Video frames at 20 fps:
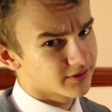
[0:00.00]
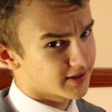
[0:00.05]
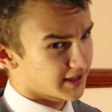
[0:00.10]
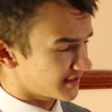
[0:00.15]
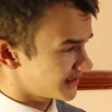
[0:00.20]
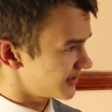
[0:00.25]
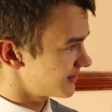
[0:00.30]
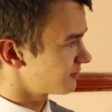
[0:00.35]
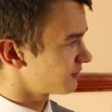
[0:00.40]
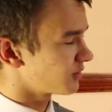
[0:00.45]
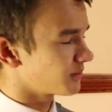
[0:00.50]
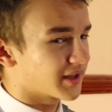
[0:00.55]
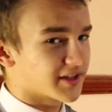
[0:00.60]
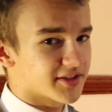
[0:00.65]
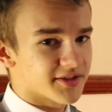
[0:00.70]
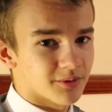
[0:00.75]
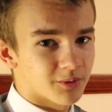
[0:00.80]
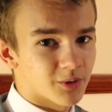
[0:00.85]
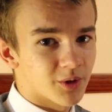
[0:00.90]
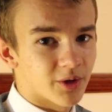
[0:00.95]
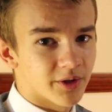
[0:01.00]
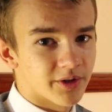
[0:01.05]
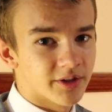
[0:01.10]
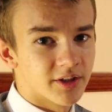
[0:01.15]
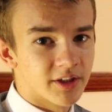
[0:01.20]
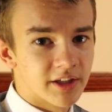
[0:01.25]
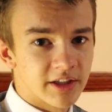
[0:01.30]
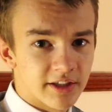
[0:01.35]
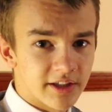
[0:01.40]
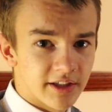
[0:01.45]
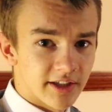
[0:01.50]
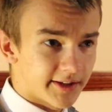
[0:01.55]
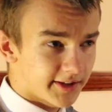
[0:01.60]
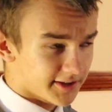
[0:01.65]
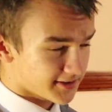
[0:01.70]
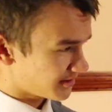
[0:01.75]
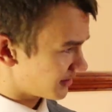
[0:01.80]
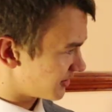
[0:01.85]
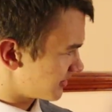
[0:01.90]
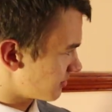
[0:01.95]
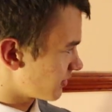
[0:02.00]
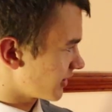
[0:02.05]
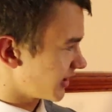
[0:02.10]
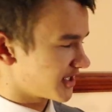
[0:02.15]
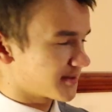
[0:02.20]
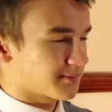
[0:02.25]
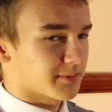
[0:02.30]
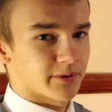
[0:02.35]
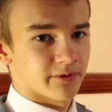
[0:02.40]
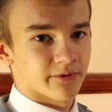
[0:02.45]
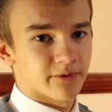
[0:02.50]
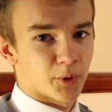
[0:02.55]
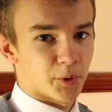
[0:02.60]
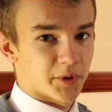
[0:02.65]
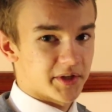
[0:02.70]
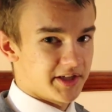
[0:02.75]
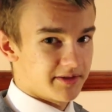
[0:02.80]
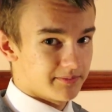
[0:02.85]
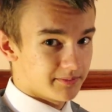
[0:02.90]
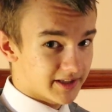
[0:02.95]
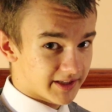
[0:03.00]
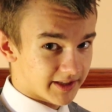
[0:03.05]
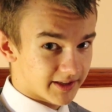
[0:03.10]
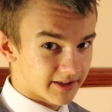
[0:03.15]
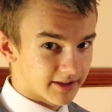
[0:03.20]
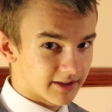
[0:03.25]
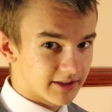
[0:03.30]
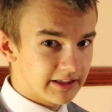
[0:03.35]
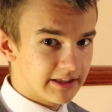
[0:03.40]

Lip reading: that's what makes the word, and this looks pretty spoon-forky to me.